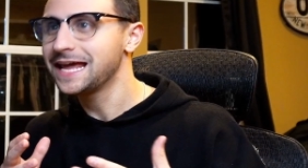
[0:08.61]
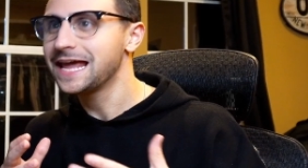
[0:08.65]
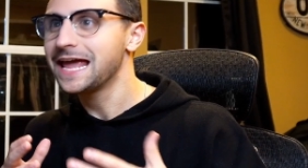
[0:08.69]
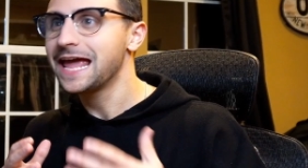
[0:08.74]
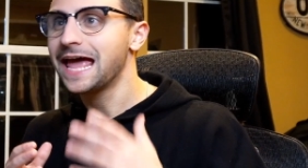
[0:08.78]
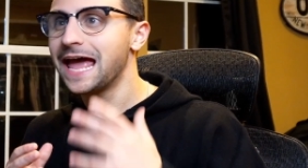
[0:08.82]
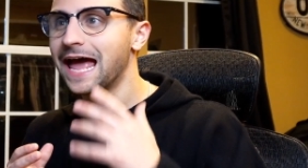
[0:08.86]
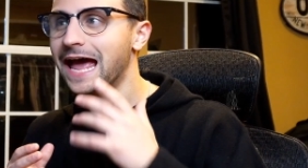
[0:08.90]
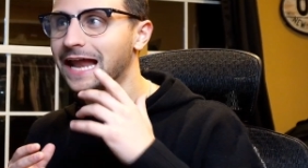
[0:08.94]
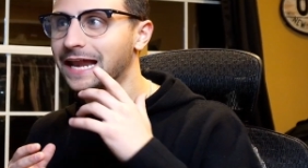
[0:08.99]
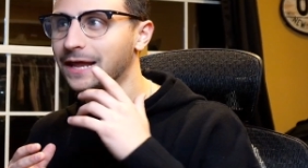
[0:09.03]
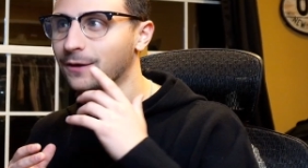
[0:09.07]

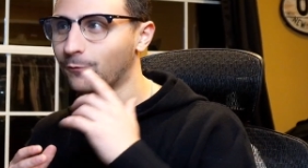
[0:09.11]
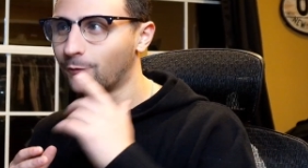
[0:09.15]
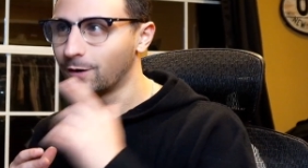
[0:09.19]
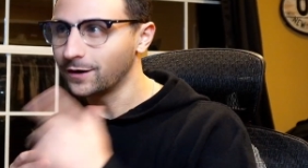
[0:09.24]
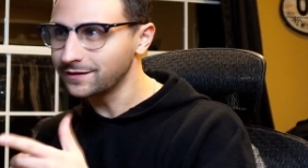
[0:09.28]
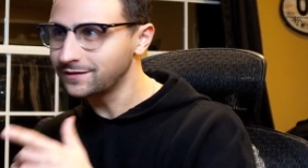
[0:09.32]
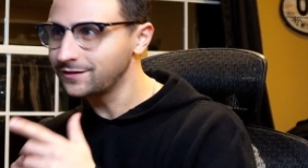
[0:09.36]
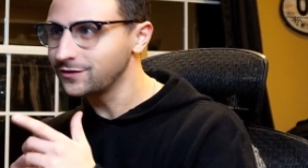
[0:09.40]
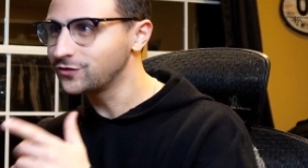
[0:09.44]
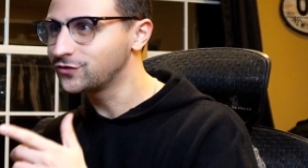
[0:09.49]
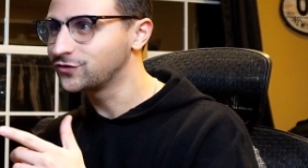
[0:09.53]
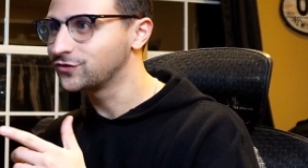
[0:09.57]
And I wanted to
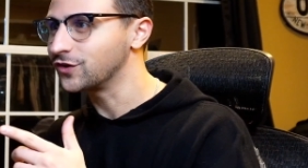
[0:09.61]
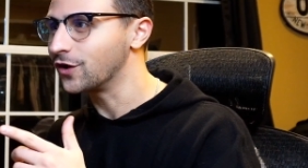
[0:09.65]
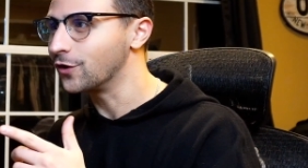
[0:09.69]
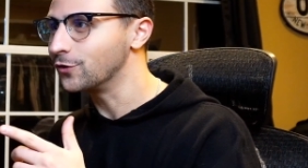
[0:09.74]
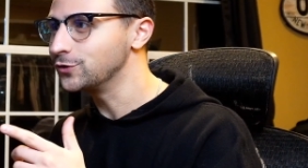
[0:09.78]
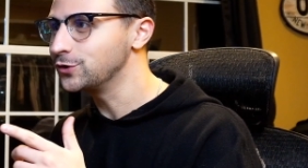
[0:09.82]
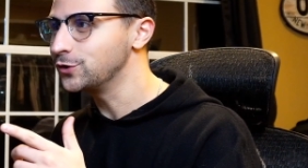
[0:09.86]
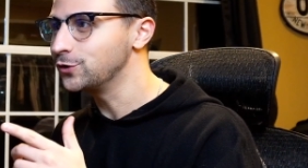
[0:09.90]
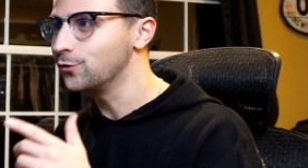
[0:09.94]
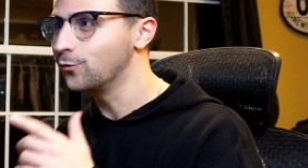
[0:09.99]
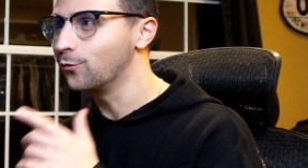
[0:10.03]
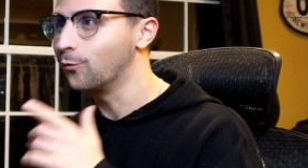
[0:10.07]
show you
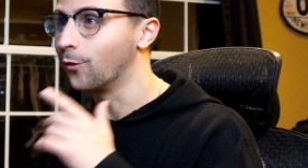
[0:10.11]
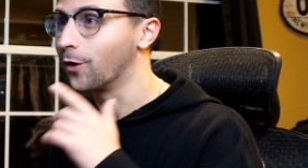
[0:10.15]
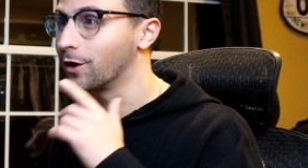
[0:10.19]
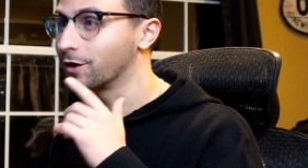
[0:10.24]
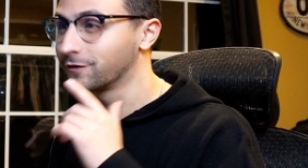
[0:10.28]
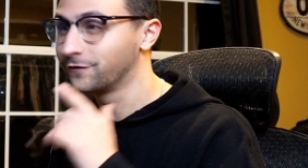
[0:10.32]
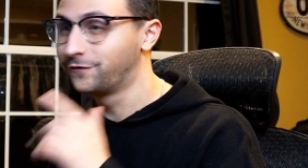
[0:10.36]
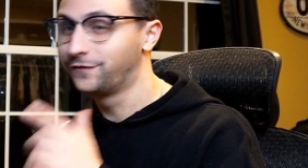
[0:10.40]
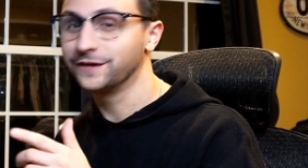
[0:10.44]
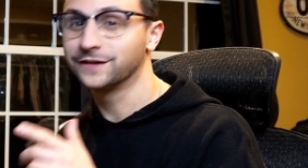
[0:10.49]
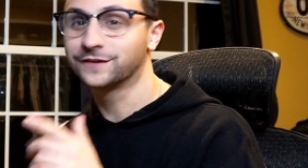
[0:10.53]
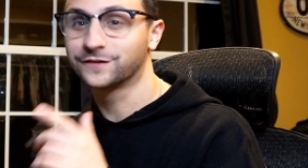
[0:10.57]
one of
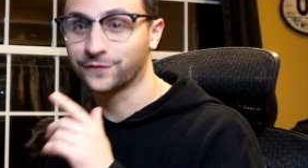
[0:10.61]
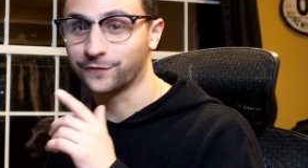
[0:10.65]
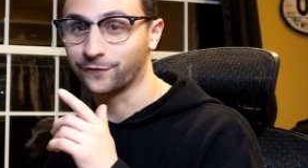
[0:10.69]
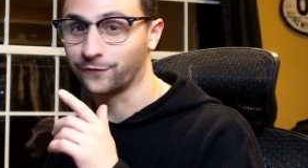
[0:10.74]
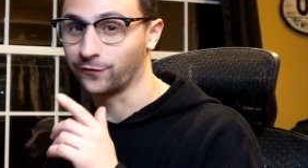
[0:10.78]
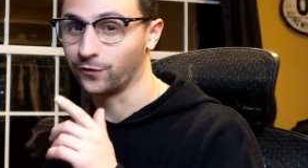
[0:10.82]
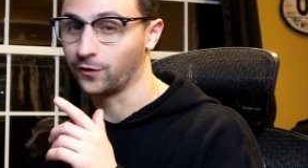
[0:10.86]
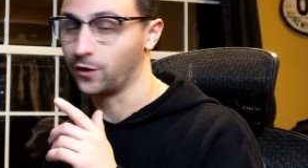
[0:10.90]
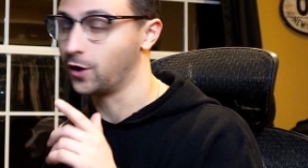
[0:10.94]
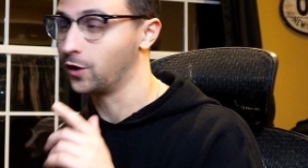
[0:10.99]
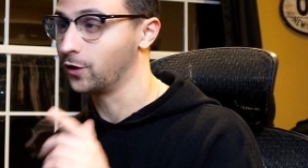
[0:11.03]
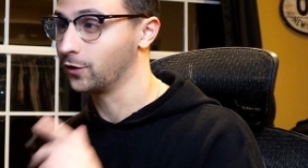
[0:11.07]
its
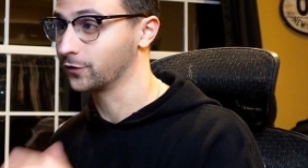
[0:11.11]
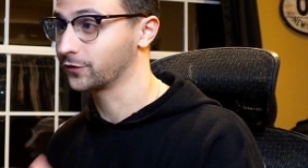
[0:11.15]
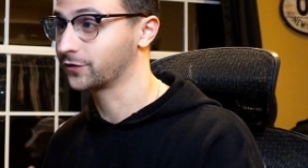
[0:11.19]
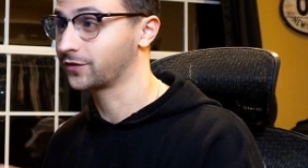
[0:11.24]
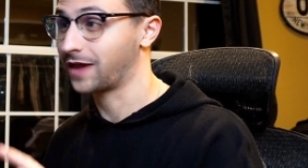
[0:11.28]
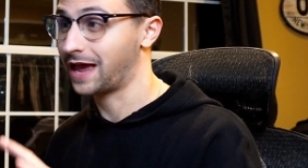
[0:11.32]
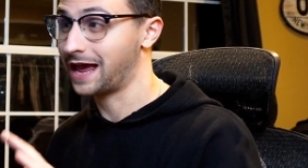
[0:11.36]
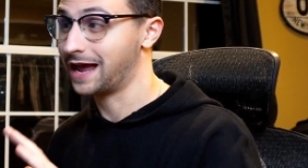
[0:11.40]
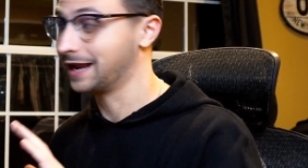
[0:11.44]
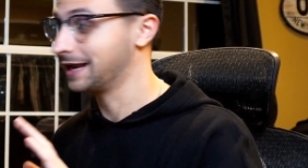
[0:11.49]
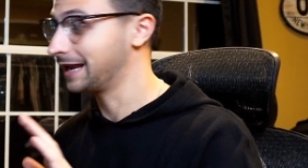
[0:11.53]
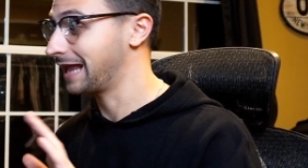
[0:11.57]
flaws
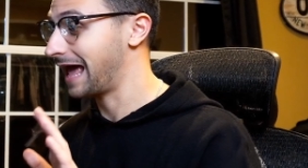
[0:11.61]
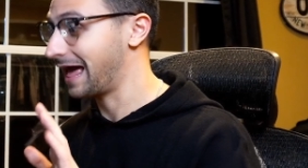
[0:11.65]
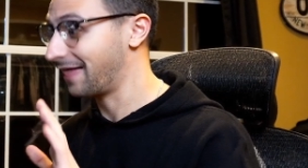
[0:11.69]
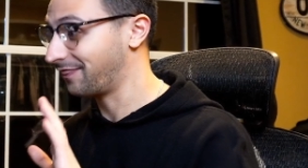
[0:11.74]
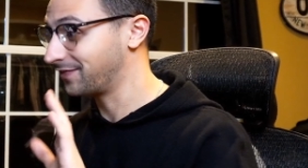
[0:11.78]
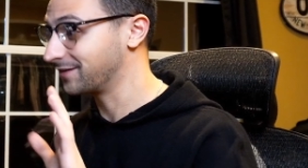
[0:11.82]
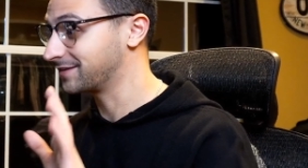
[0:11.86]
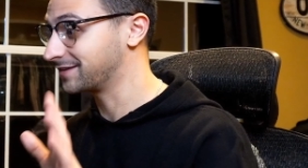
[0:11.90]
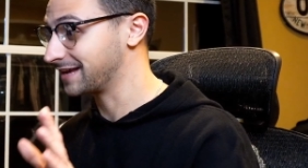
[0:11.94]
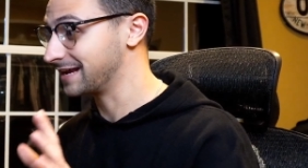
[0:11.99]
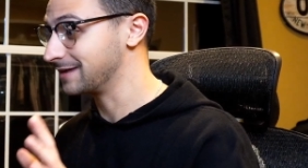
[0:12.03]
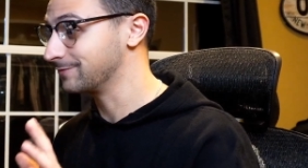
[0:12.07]
and at the
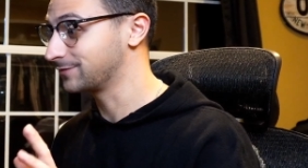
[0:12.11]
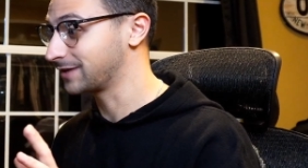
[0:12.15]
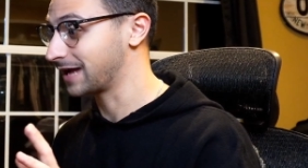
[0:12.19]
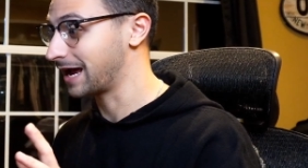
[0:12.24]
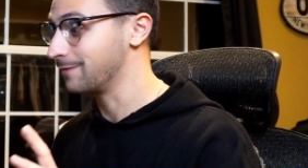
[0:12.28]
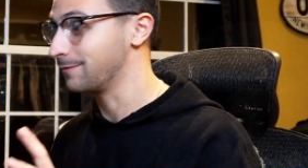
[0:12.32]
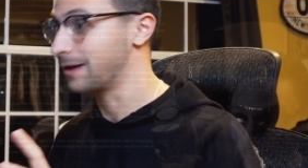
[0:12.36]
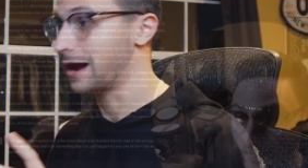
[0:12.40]
same time how